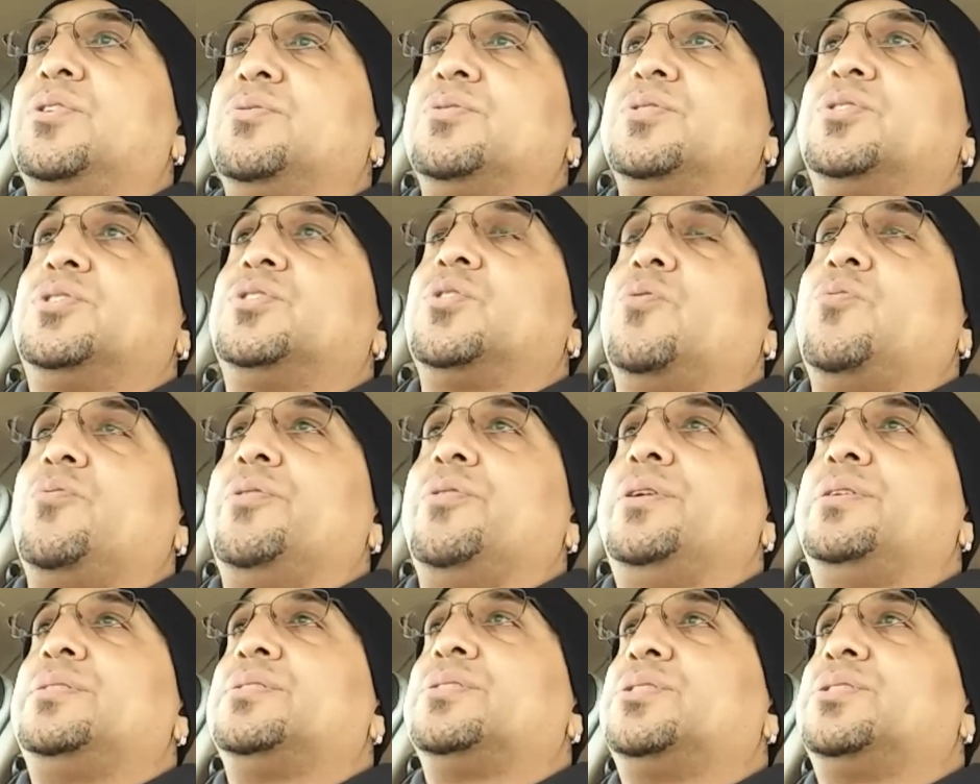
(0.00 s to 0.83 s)
certain
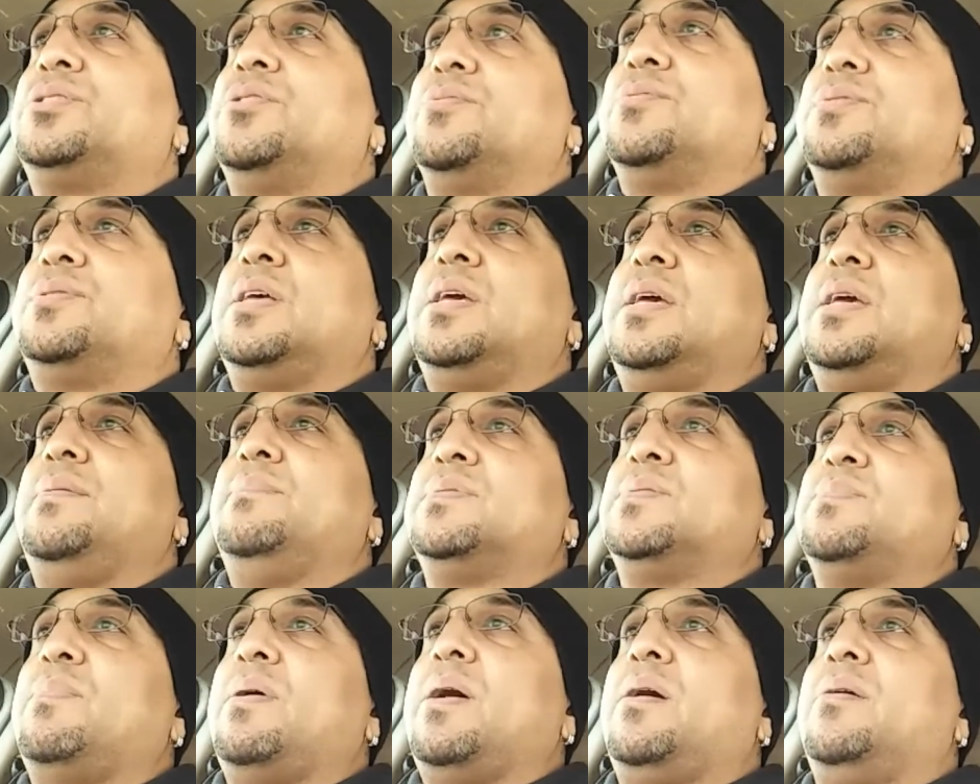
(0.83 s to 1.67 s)
stories and certain
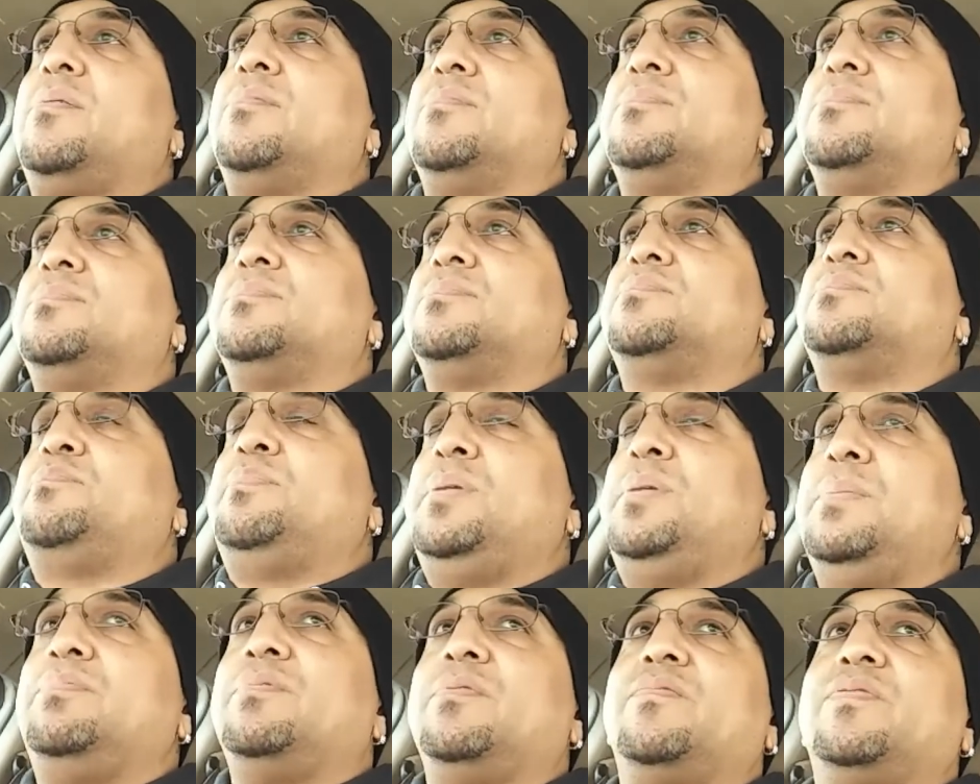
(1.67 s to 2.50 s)
themes about
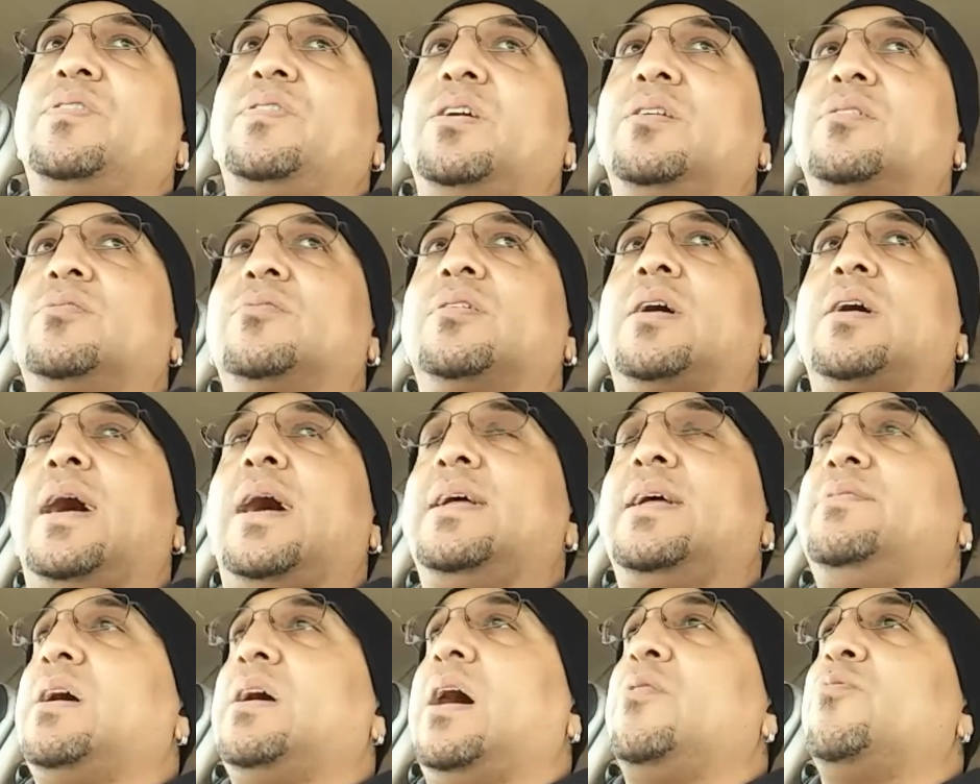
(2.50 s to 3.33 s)
people of
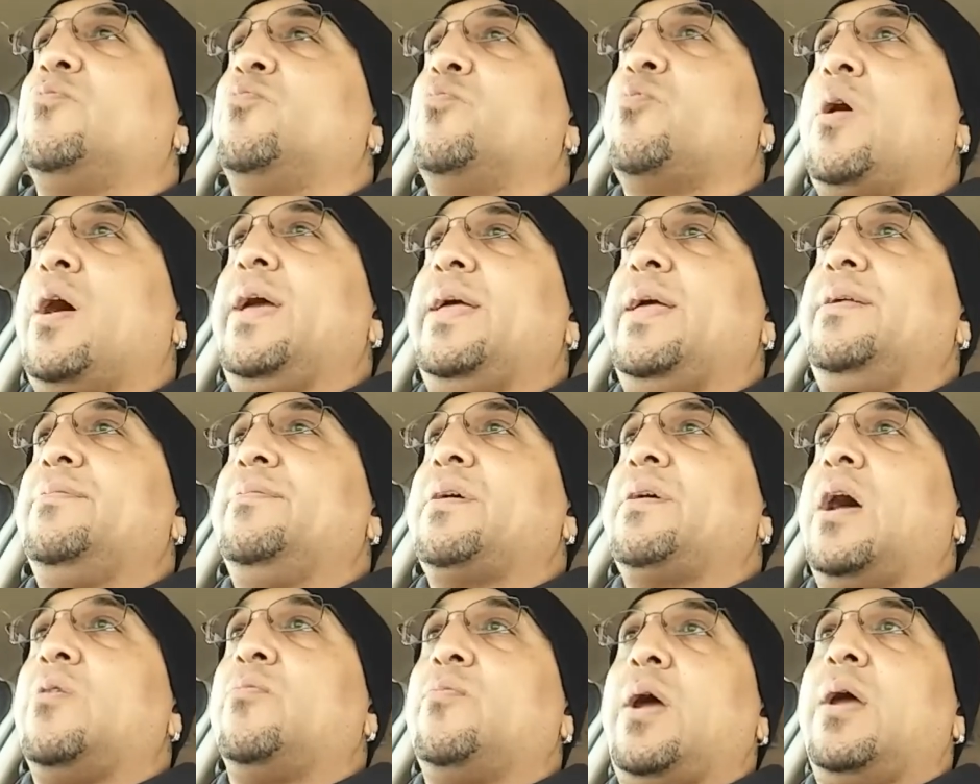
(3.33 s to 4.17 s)
color. I
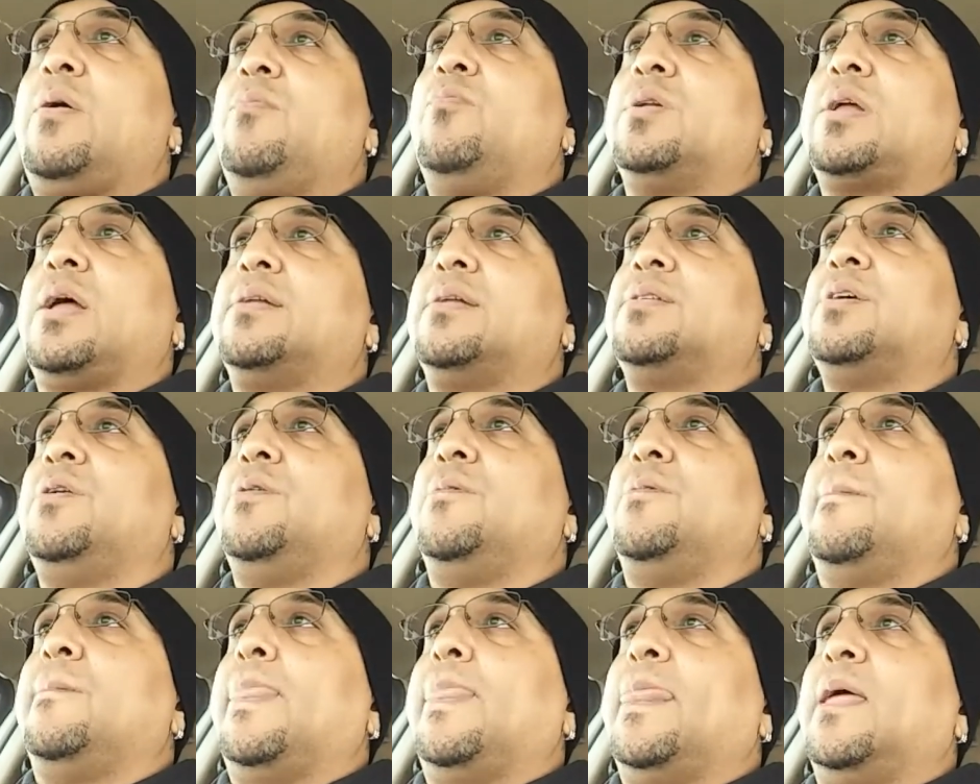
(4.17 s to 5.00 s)
write what
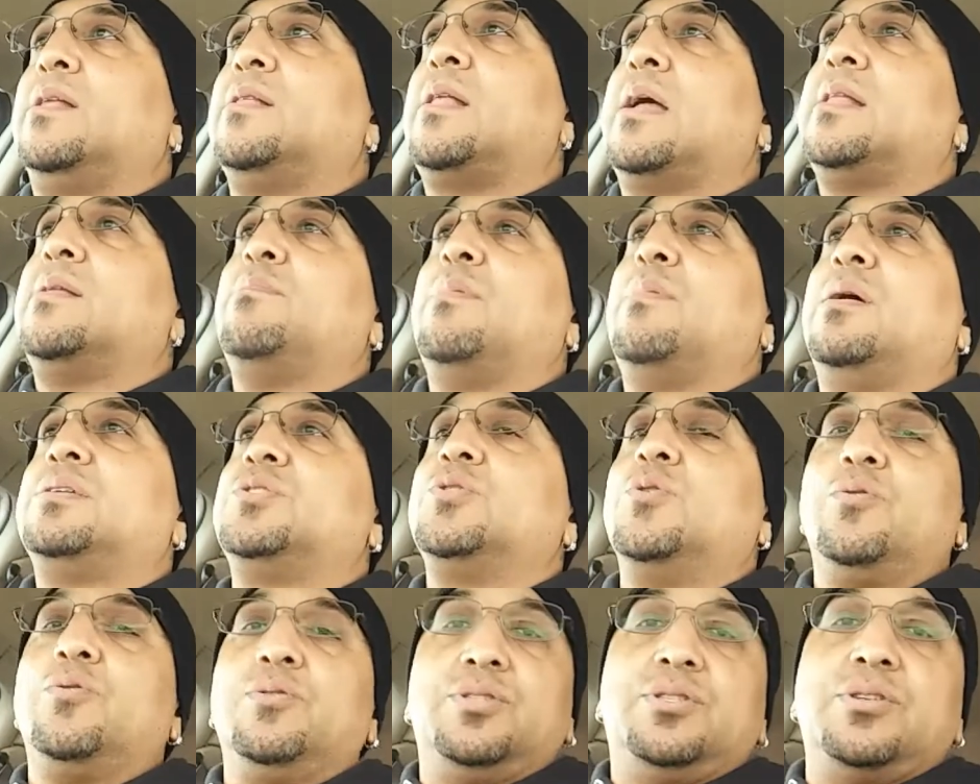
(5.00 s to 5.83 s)
I know. A lot
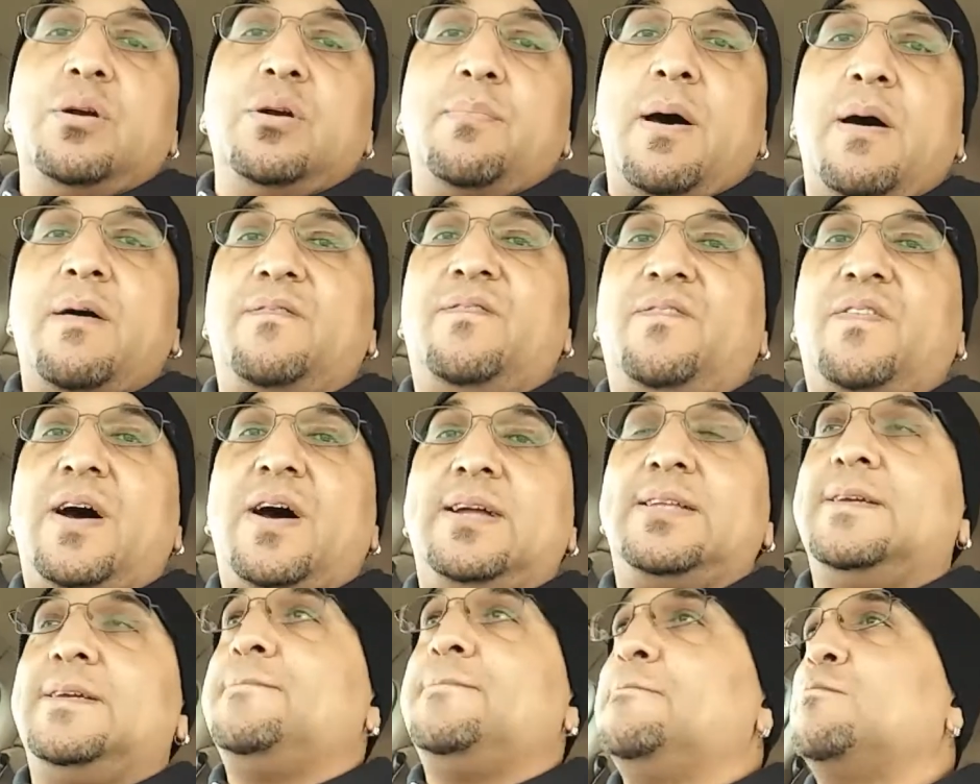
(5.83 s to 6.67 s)
of my stories are
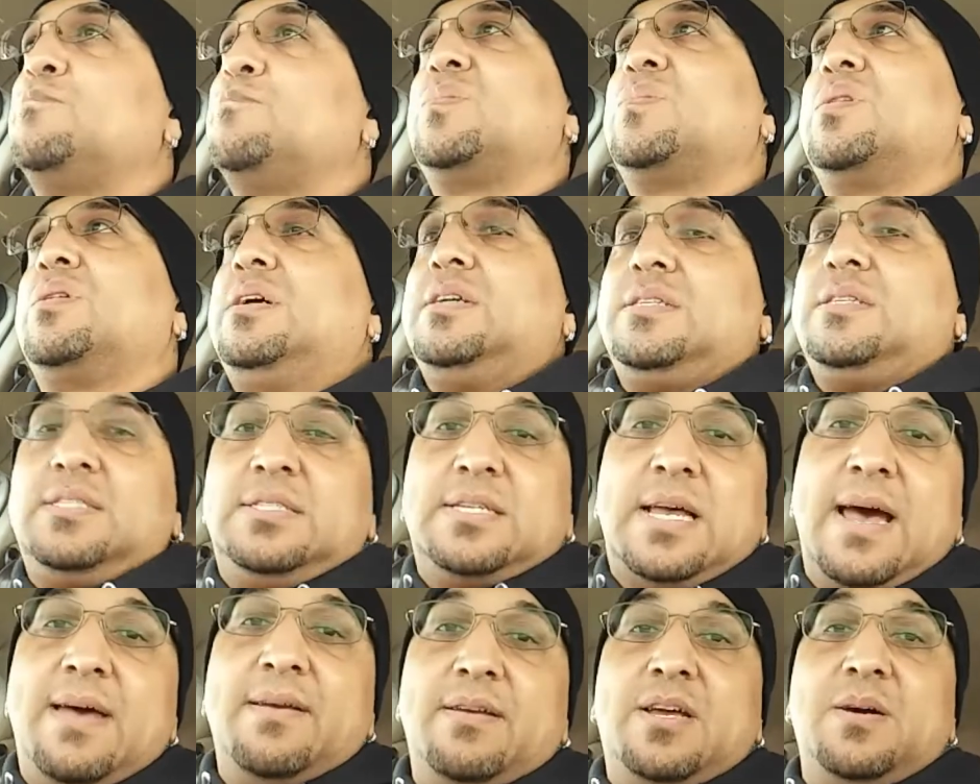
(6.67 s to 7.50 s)
about fighting,
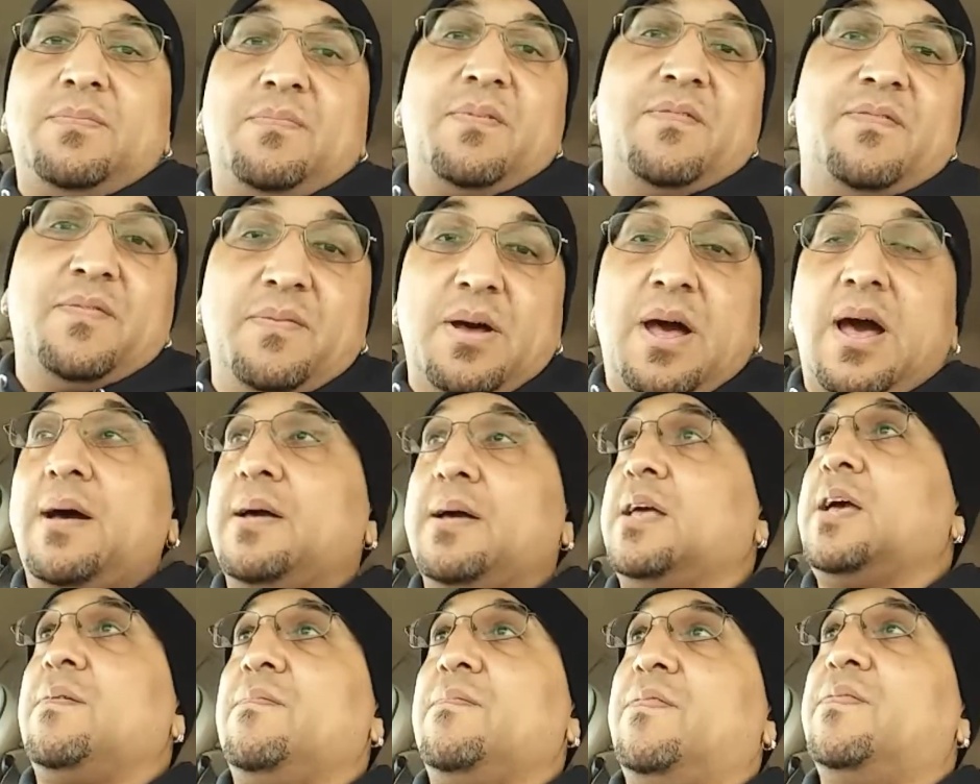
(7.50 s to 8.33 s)
because I come
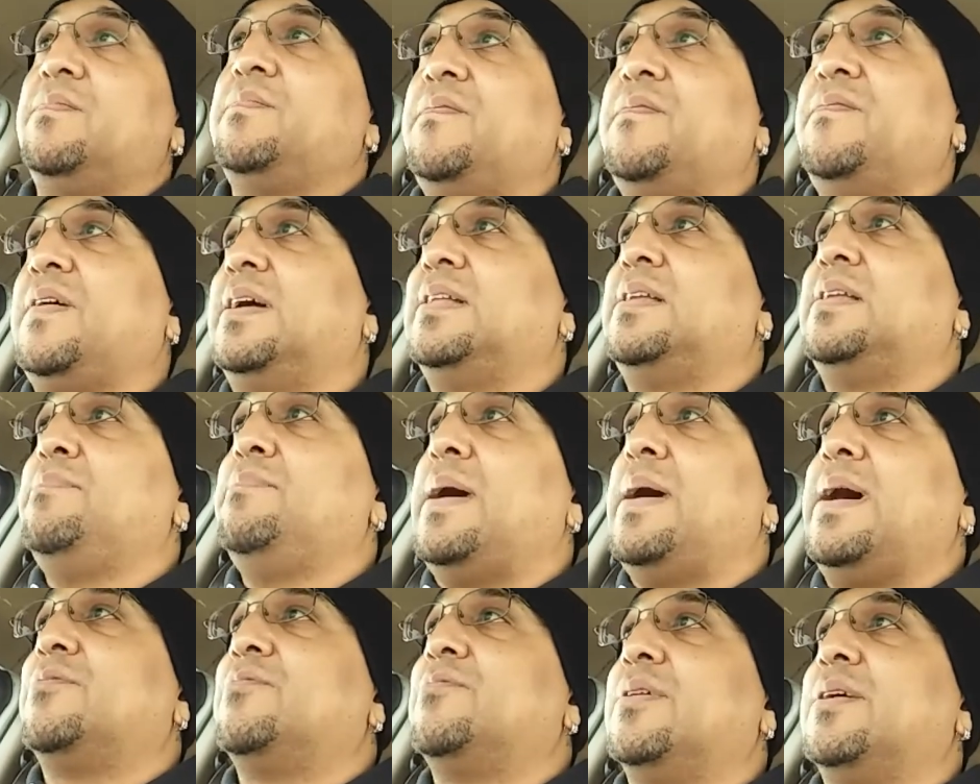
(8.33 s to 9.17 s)
from a
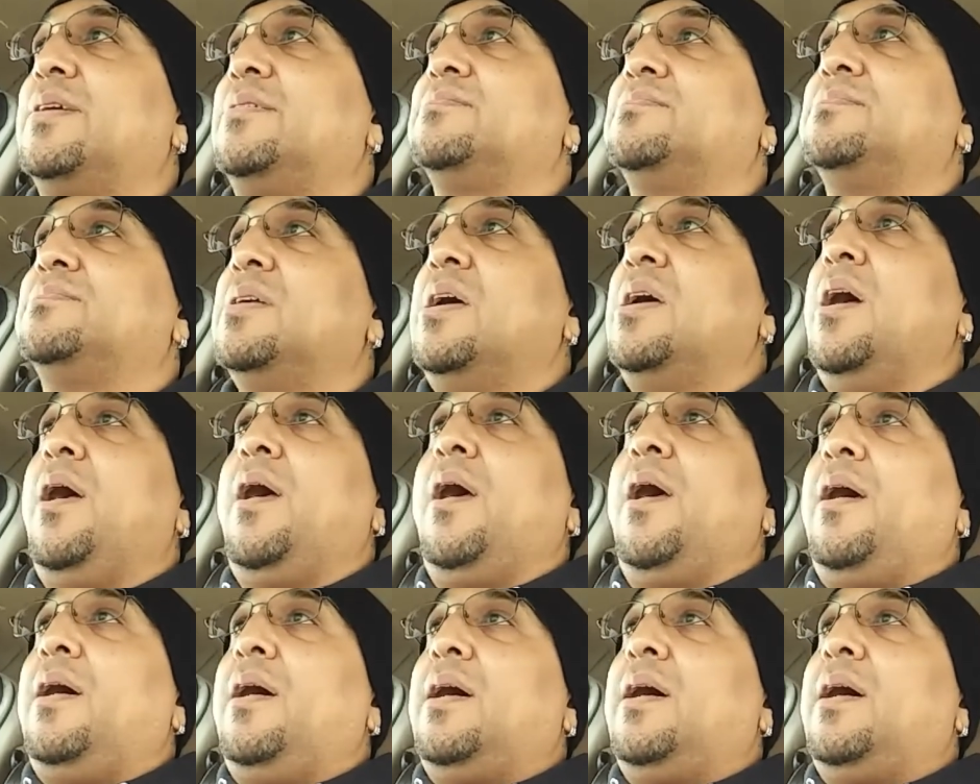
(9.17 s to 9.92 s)
fighting background.